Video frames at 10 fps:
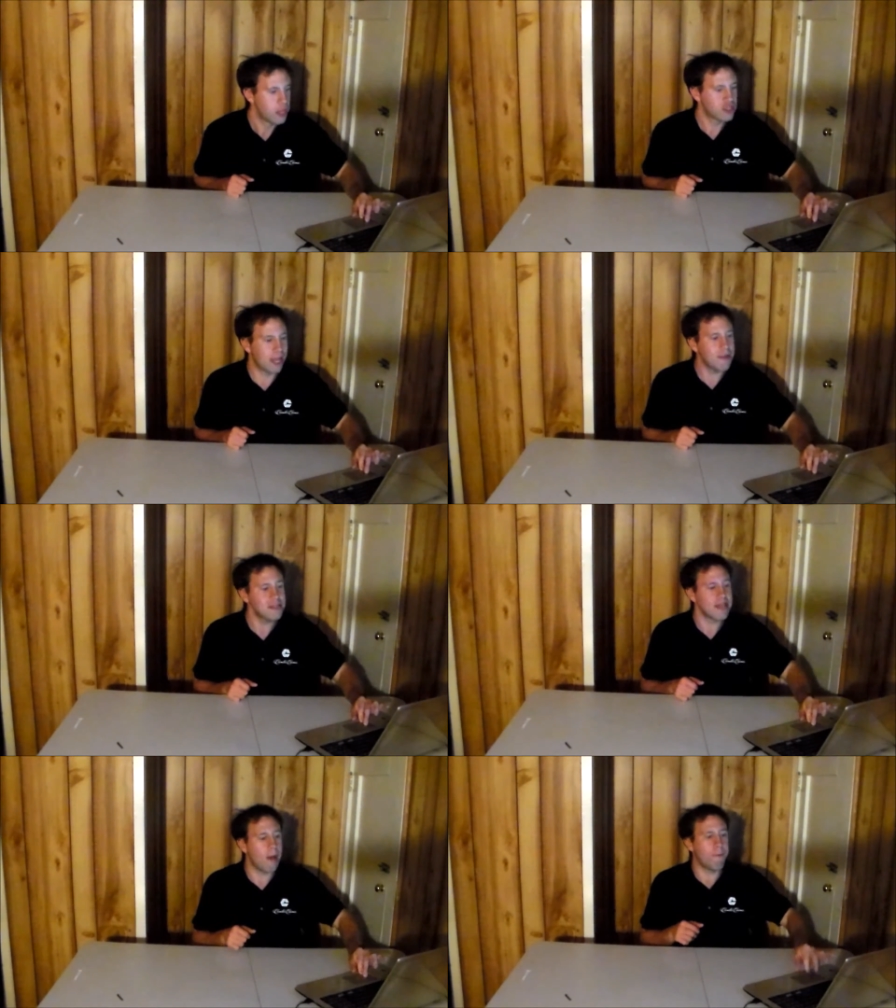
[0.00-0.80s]

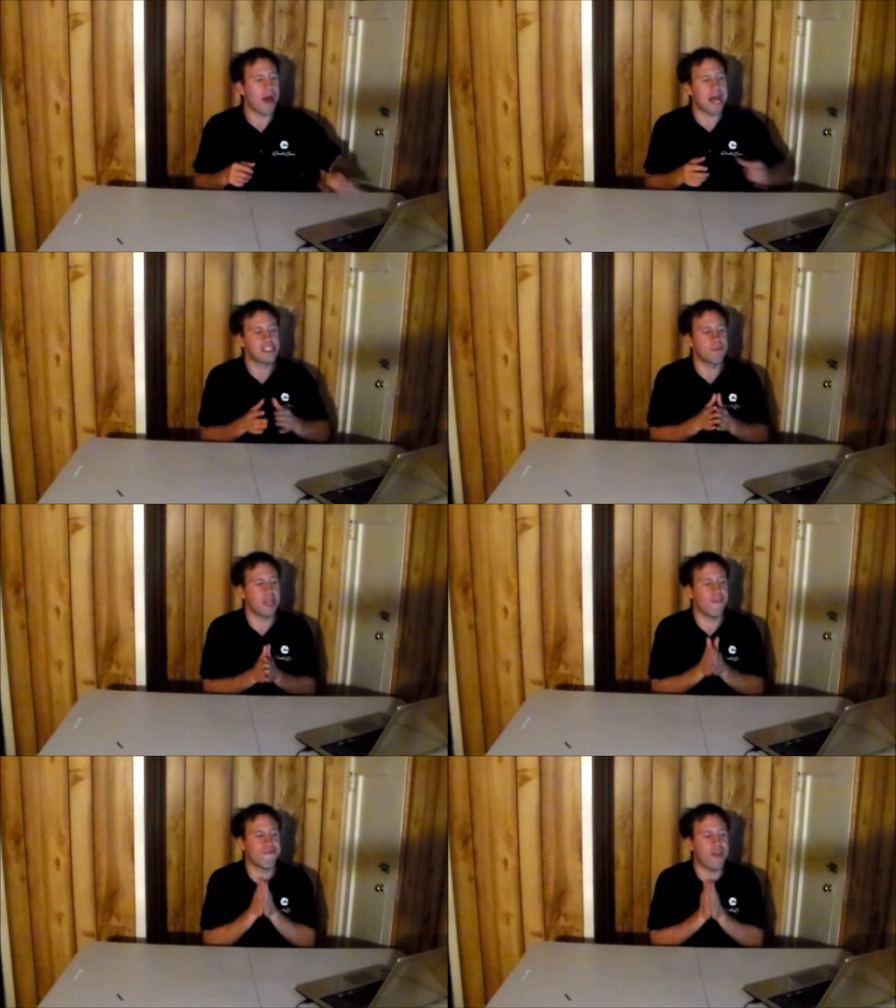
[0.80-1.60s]
Sheamus on
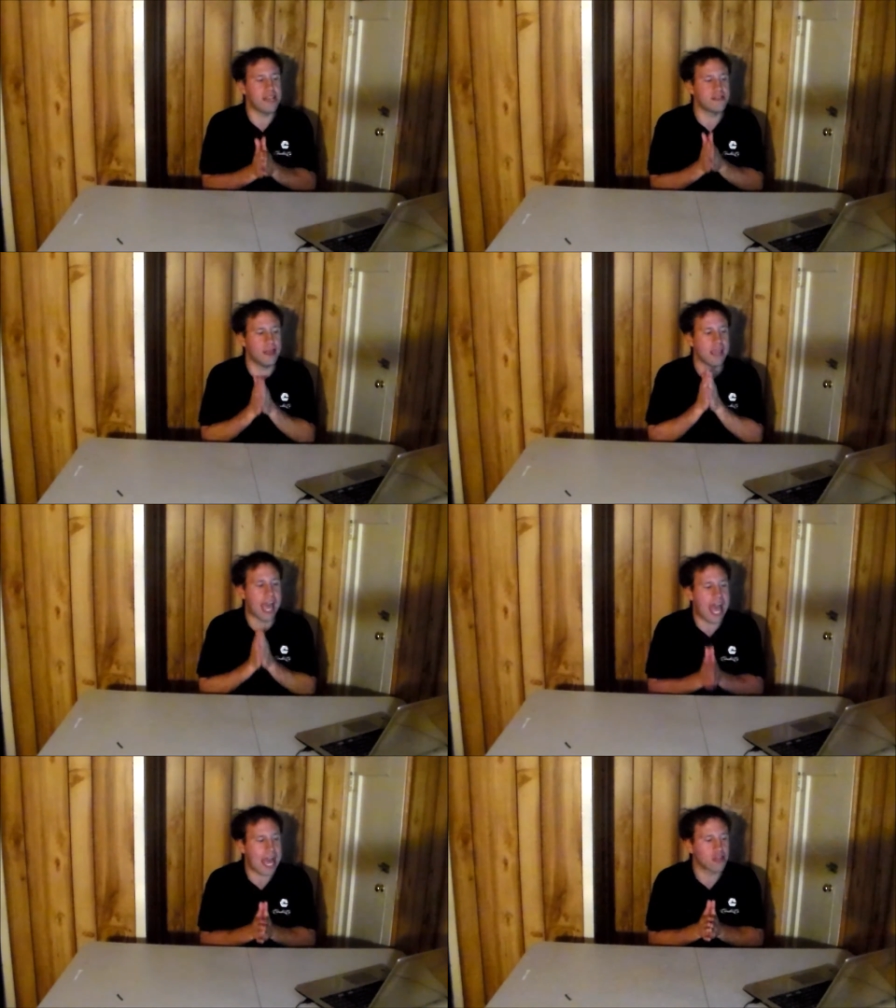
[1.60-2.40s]
possibly
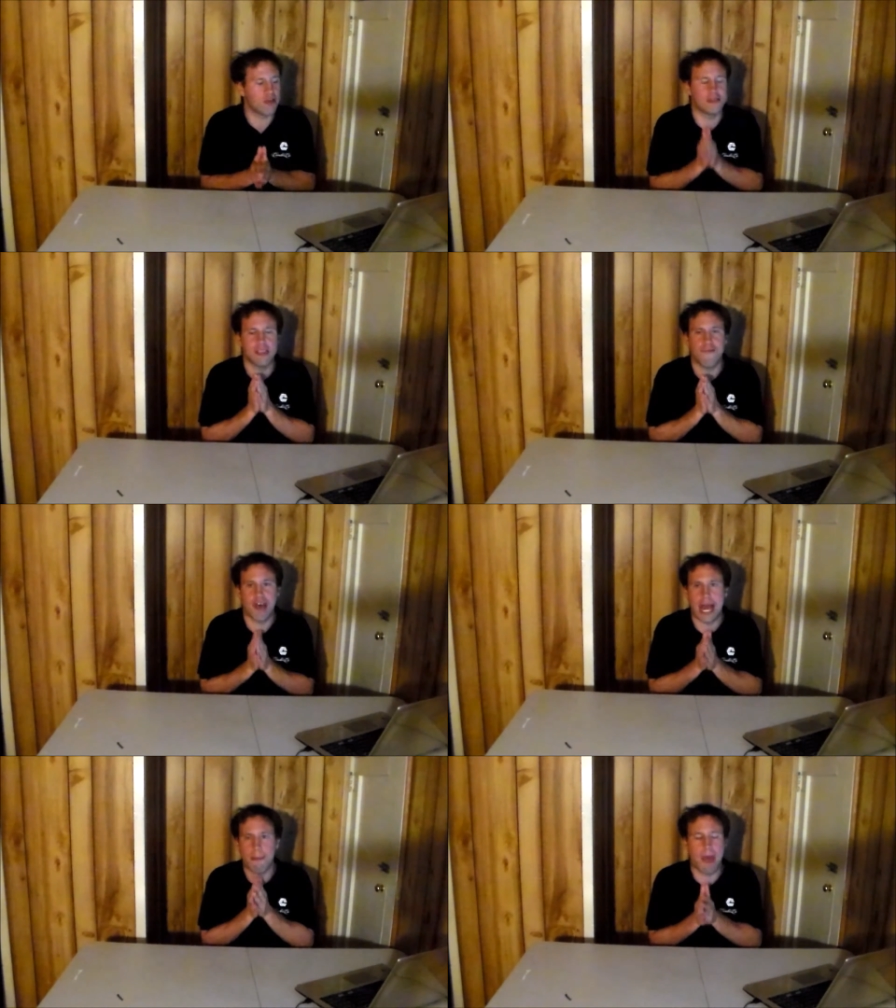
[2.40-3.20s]
facing actor
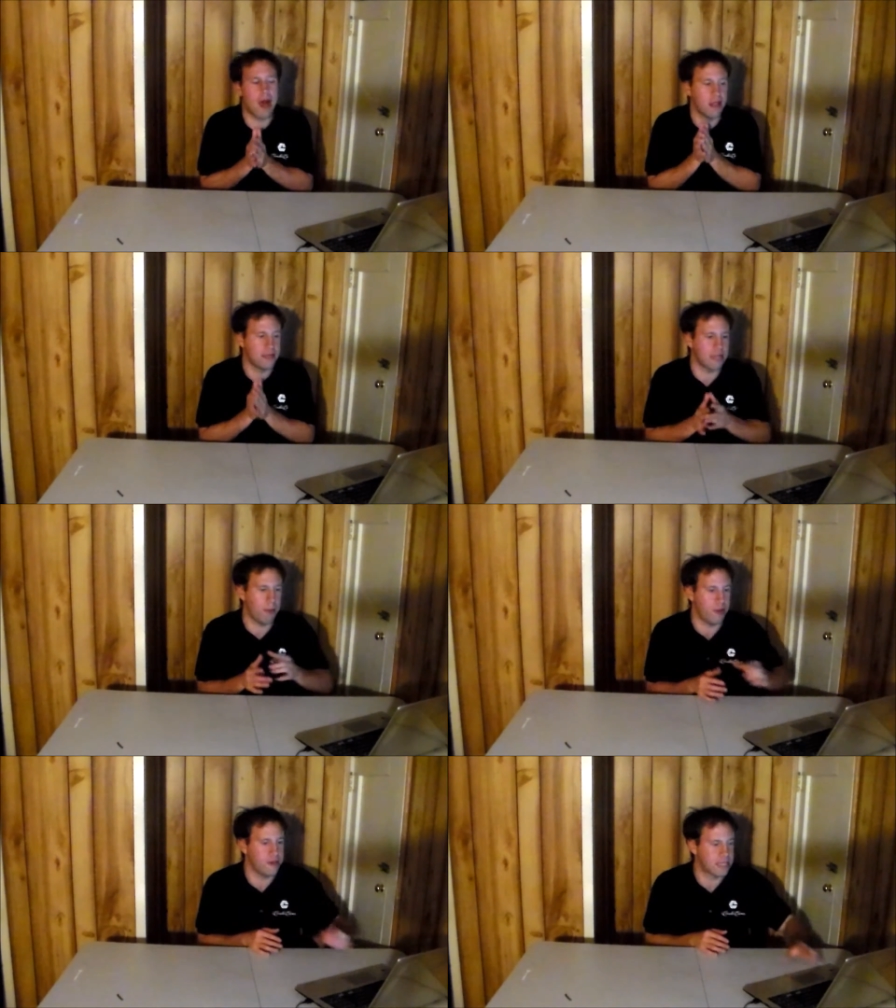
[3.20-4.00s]
Stephen Amell in
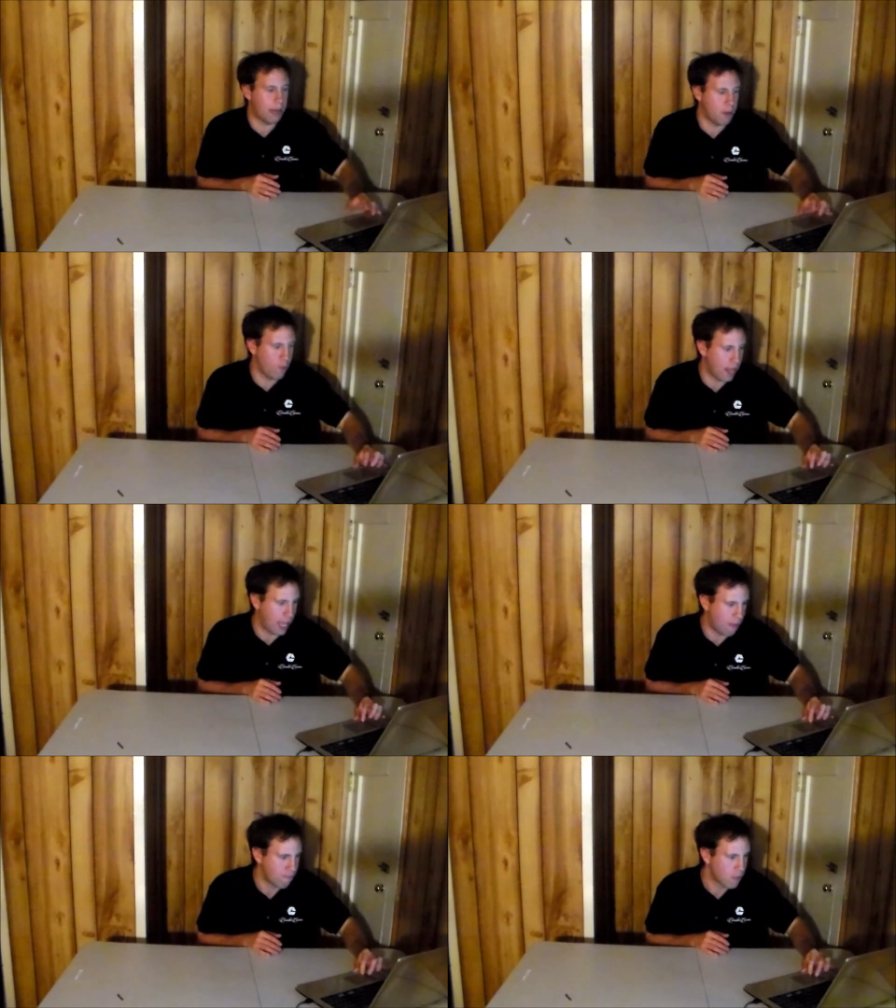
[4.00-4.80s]
W W
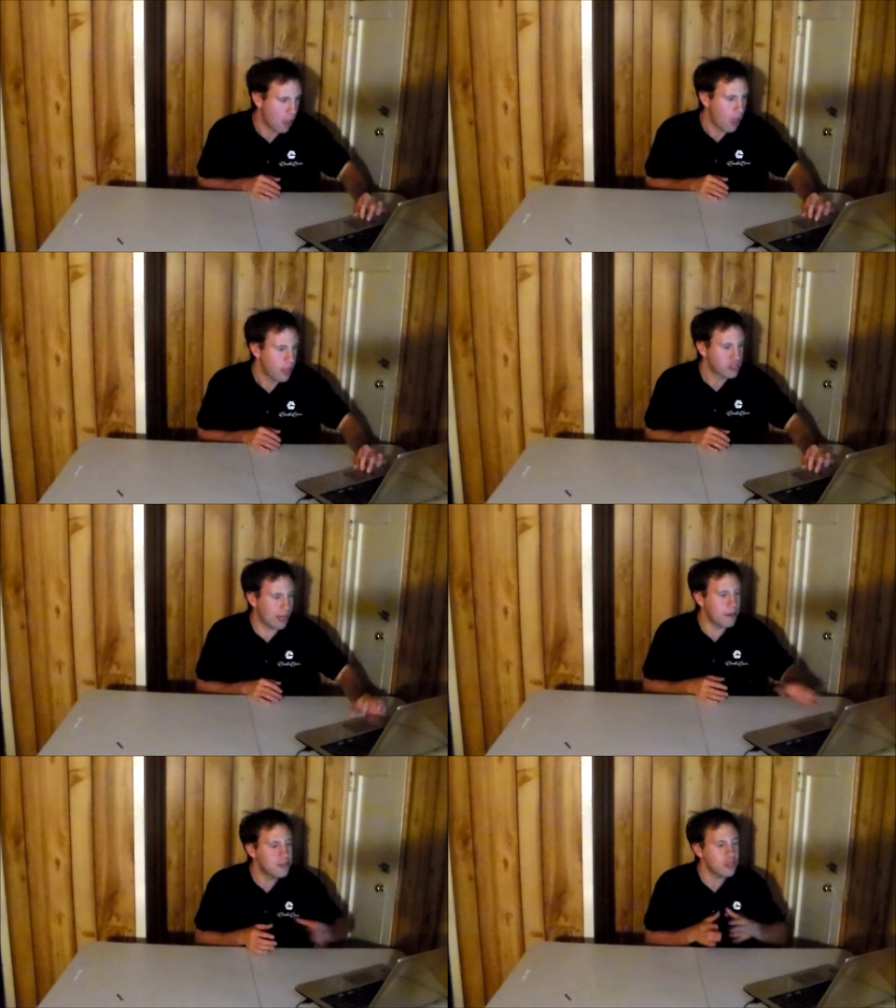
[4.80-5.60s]
E.
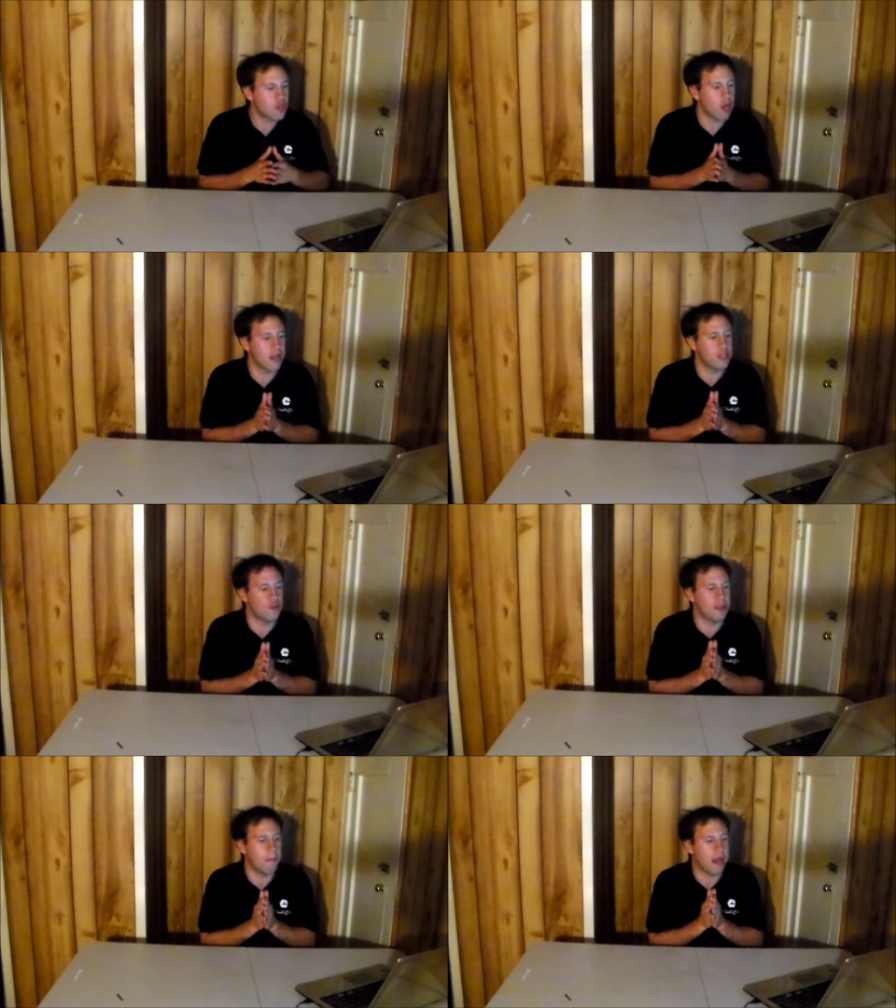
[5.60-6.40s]
Sheamus is currently
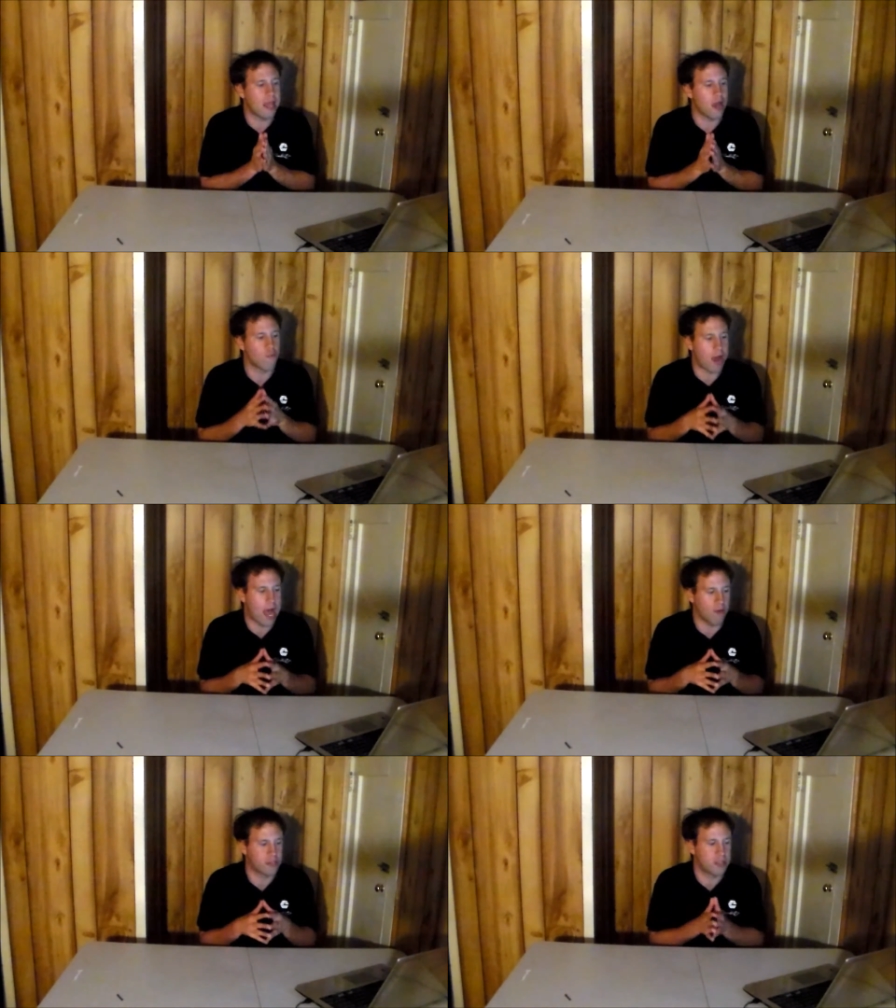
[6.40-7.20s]
doing the media
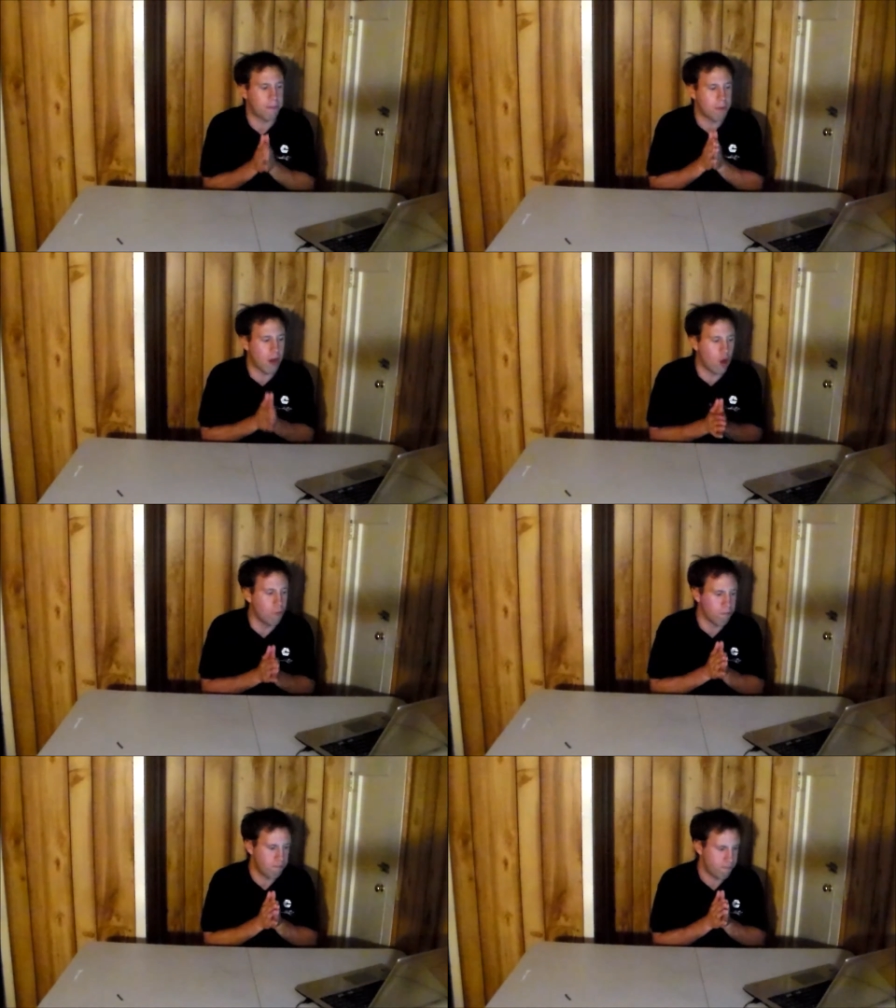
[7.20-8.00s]
rounds to
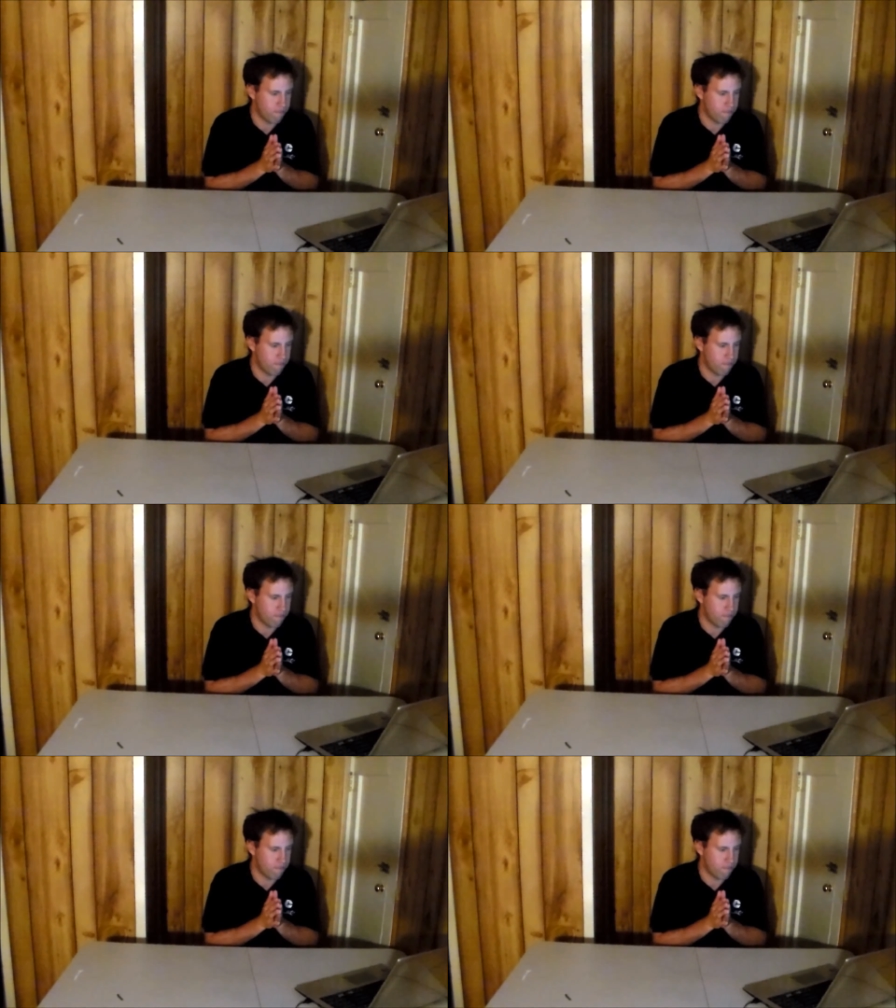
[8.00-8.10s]
promote